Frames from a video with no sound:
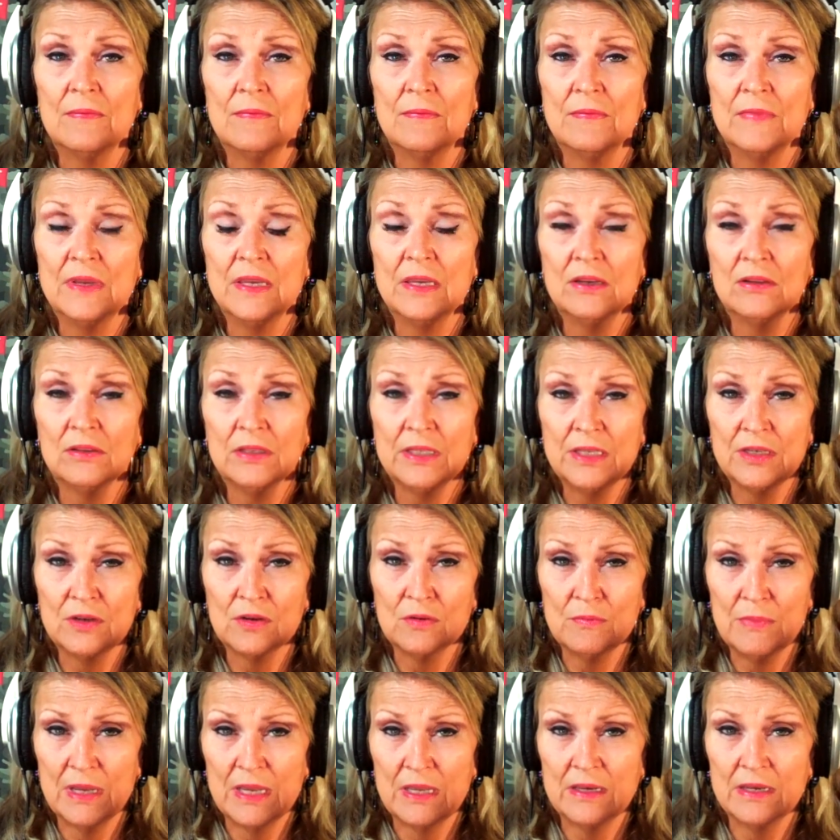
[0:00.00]
illegal
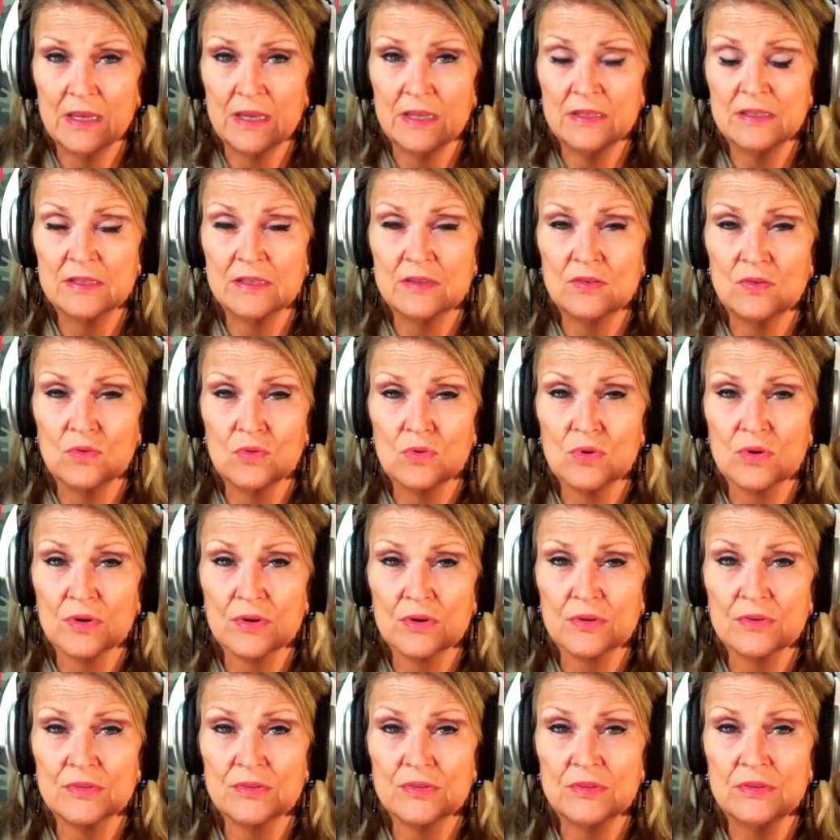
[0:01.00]
mandates and
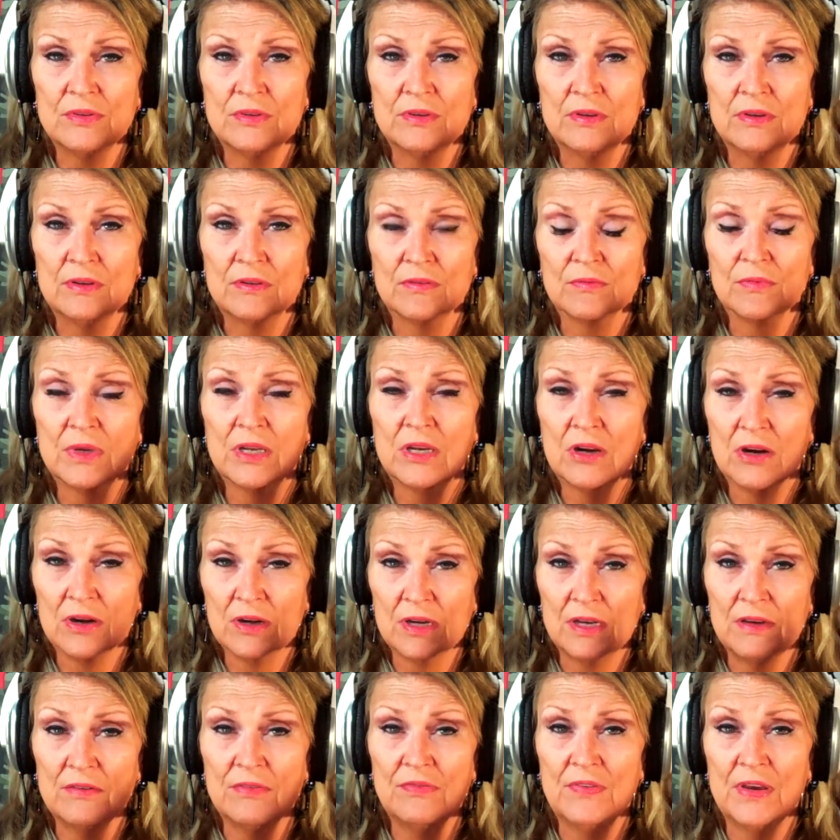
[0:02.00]
orders
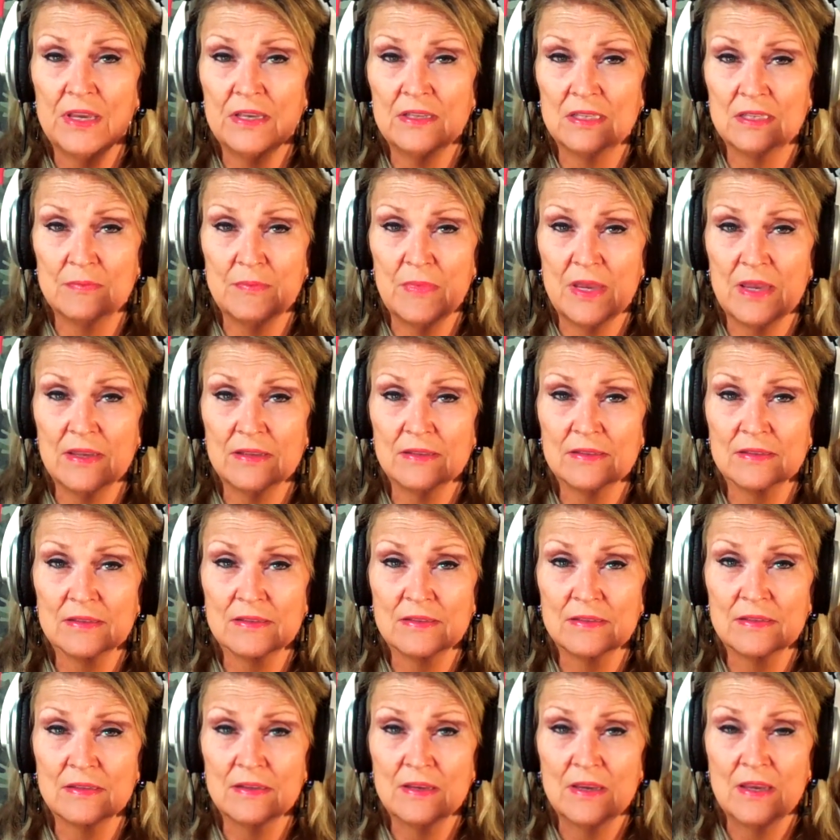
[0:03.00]
regarding face
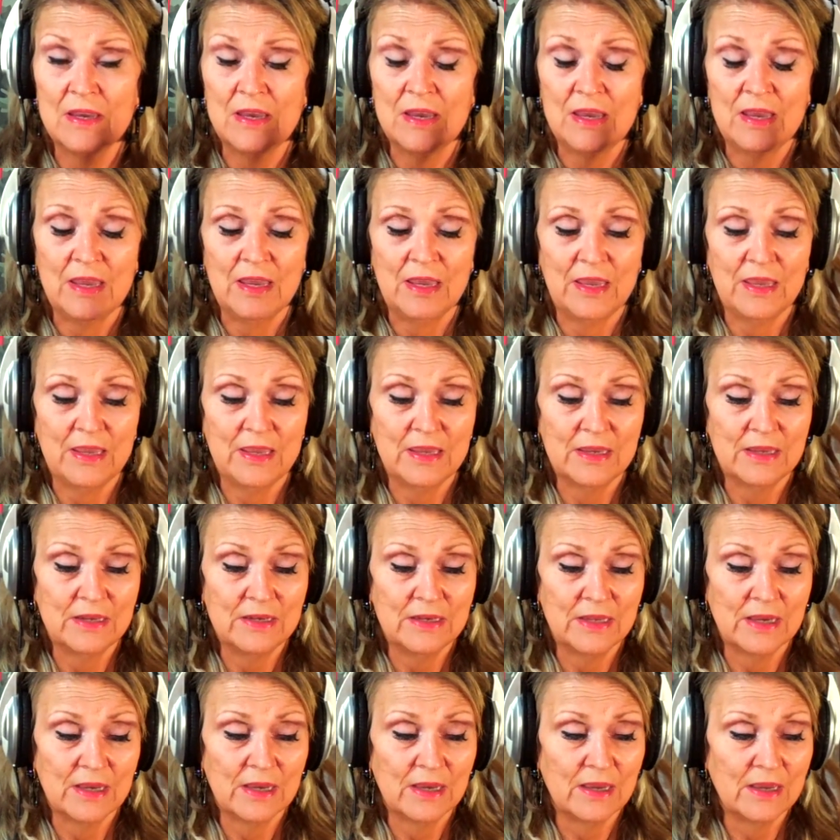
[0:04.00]
masks. And
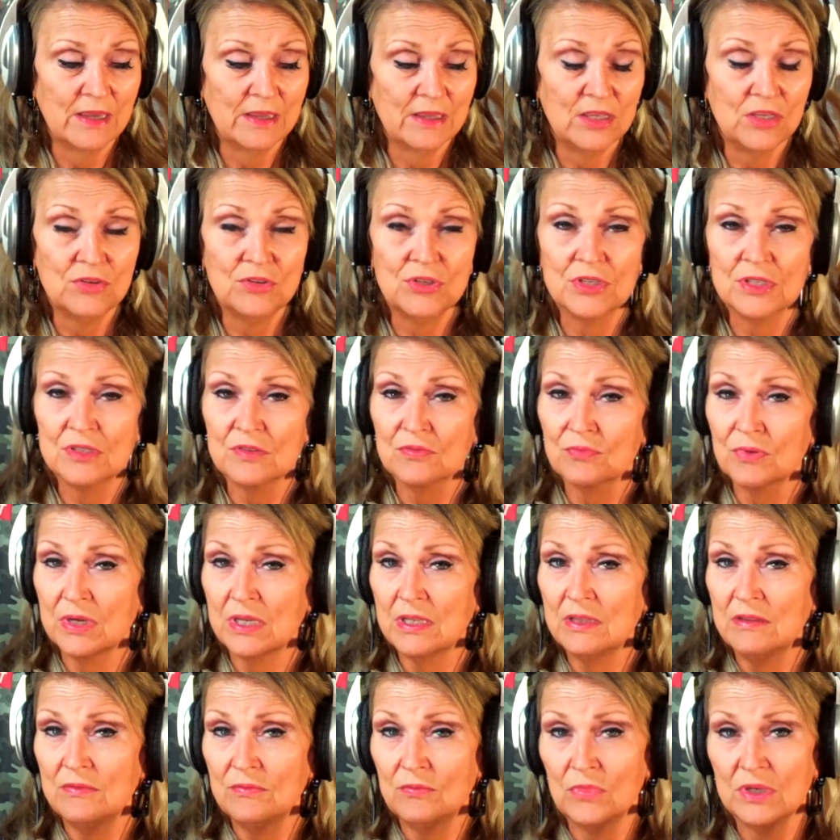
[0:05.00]
you just
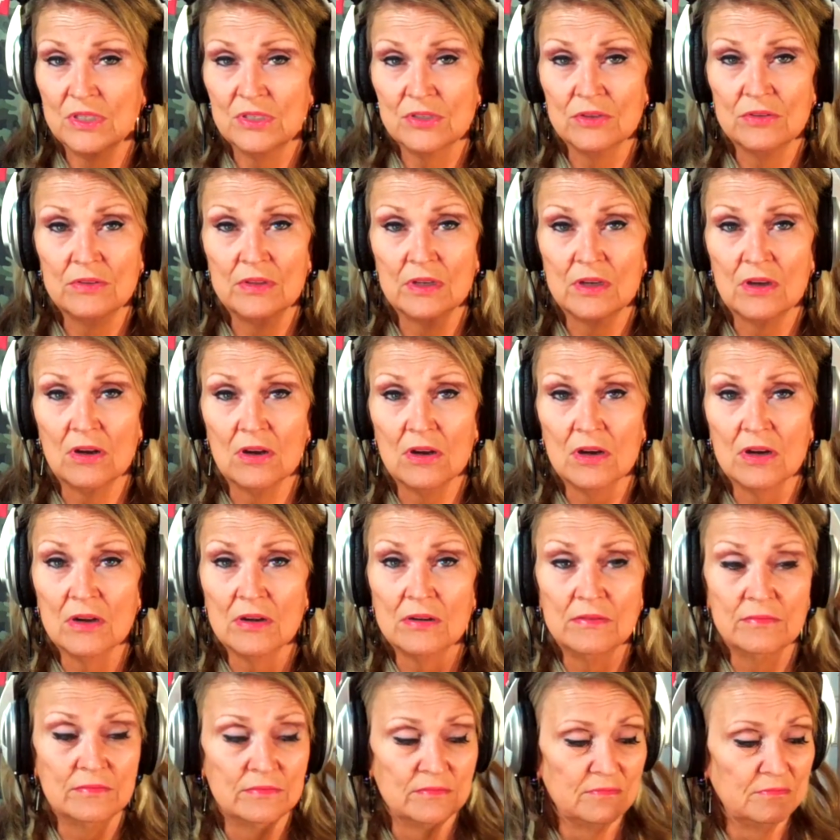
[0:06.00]
read what's on the
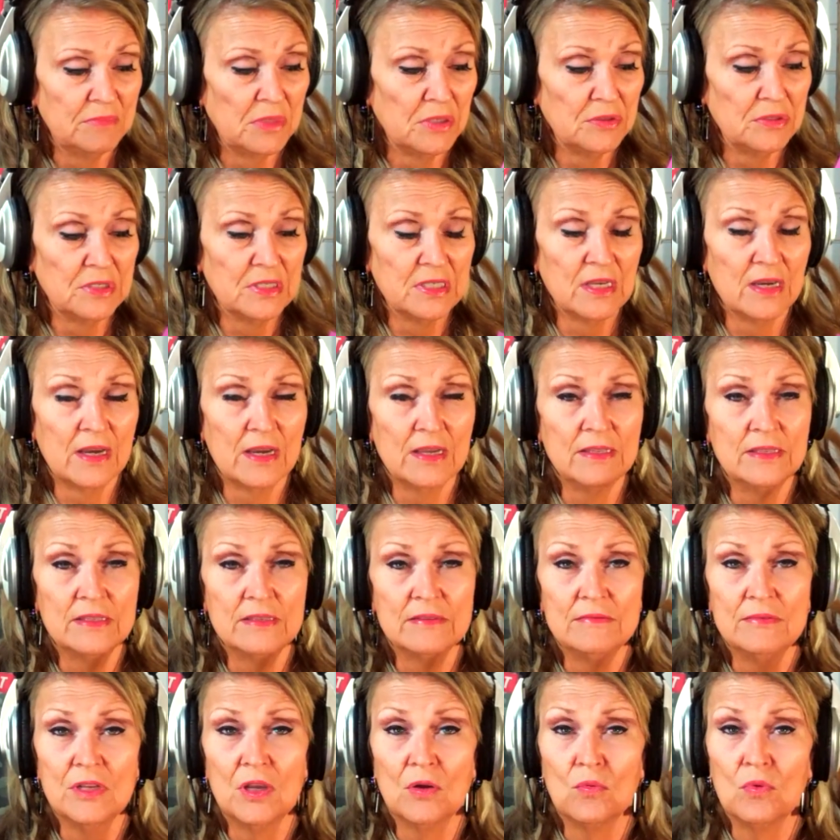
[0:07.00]
card, both sides.
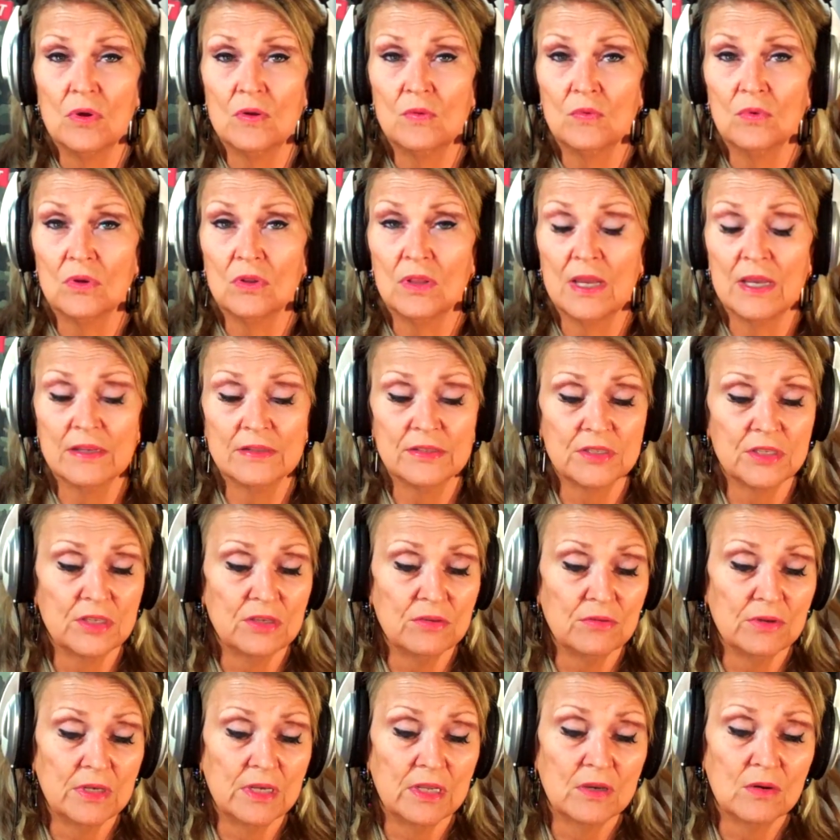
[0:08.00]
No one will ask
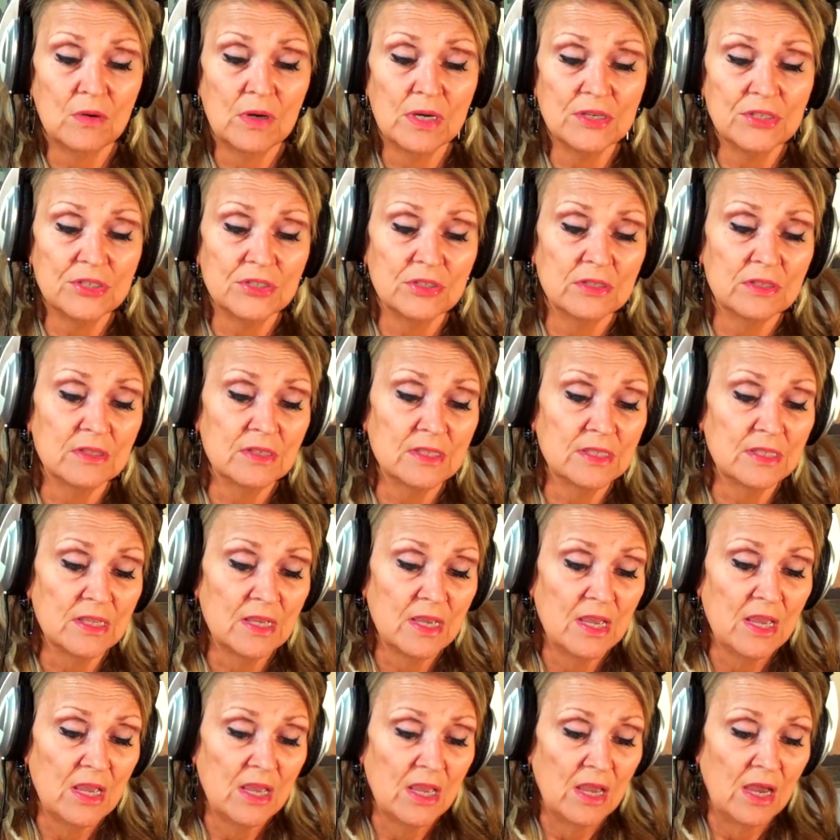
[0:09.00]
you any questions.
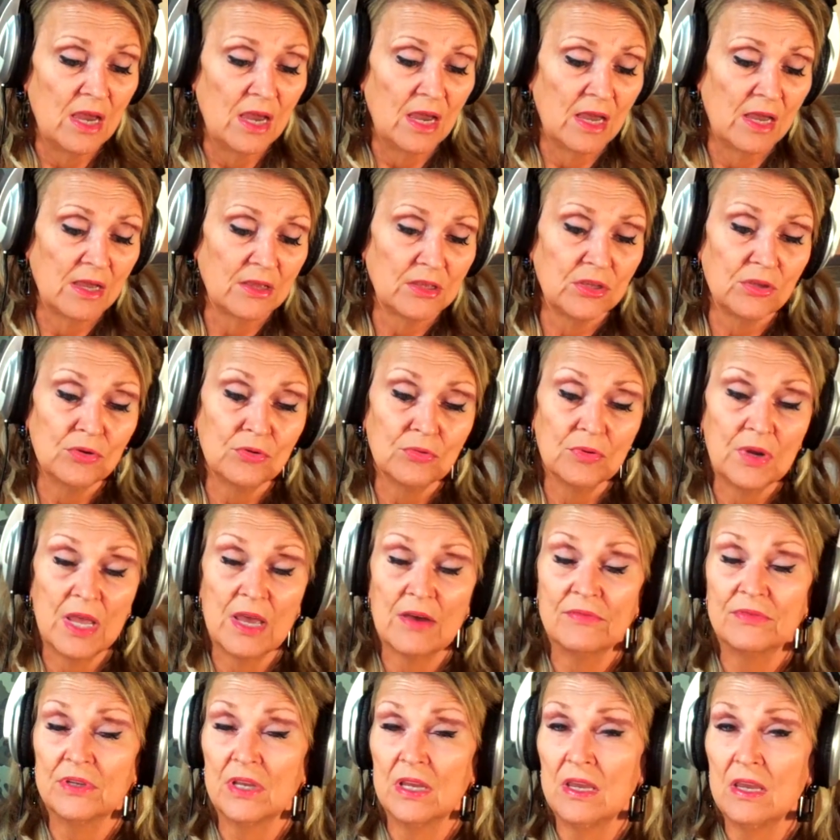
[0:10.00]
You don't
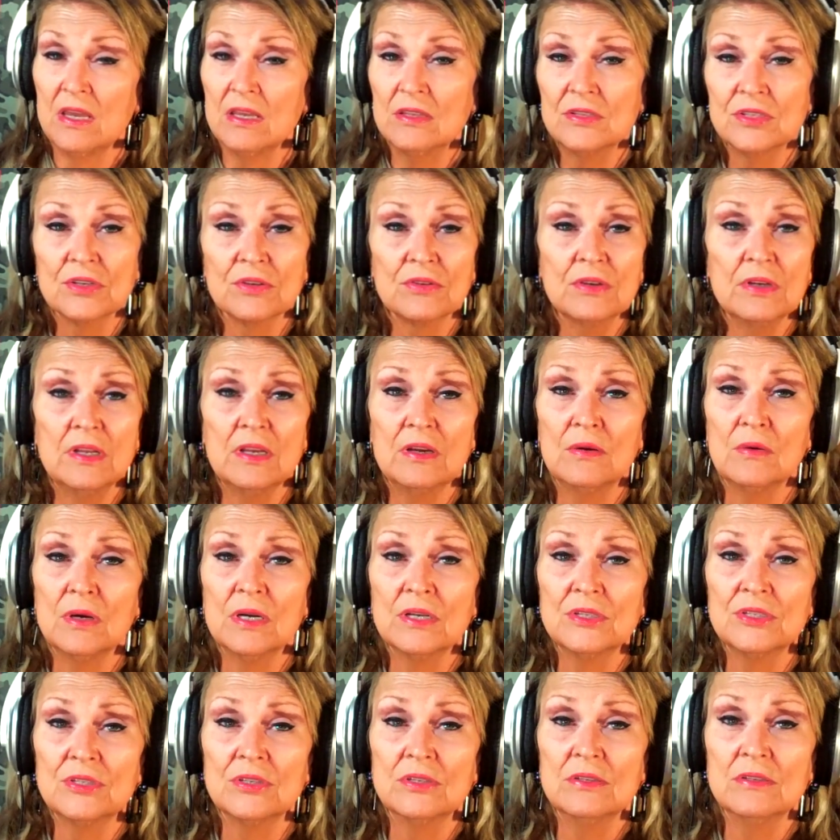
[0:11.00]
have to answer any
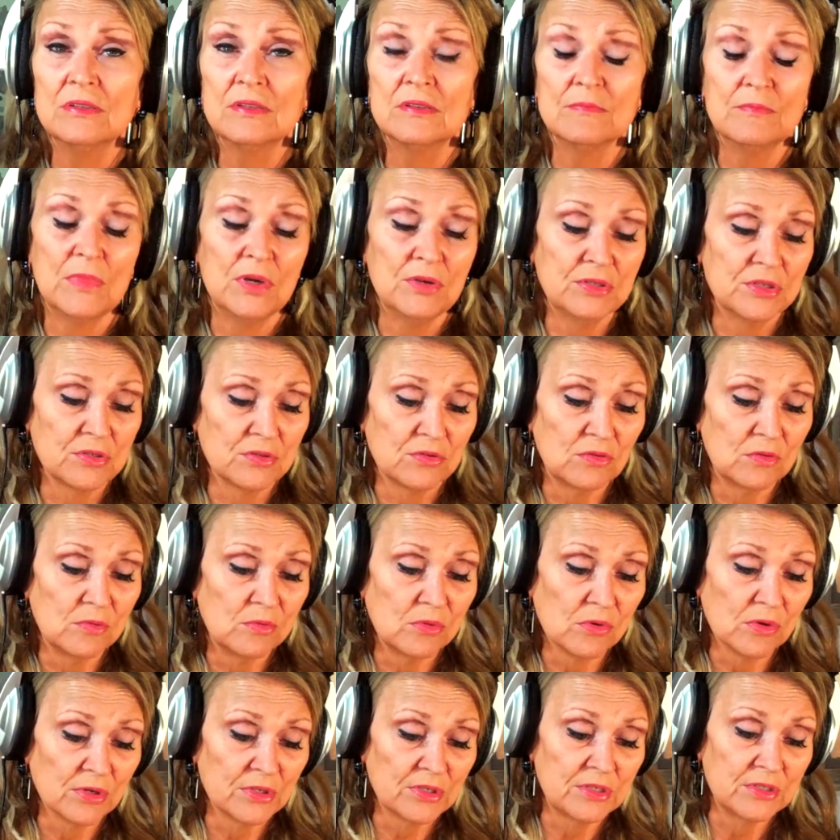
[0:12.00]
questions. Most school
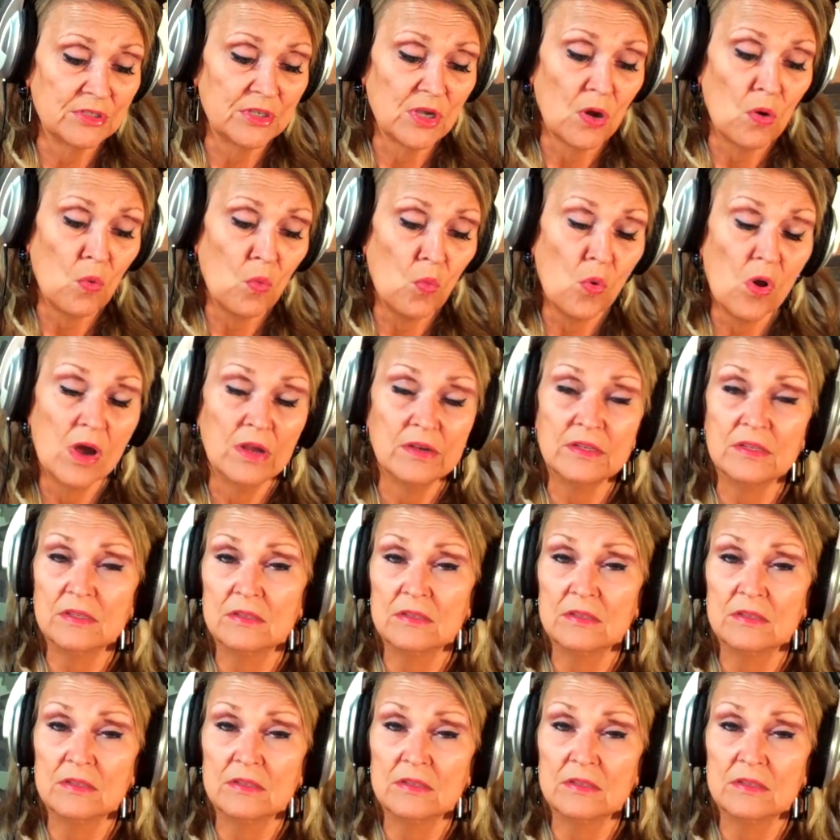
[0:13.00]
boards don't want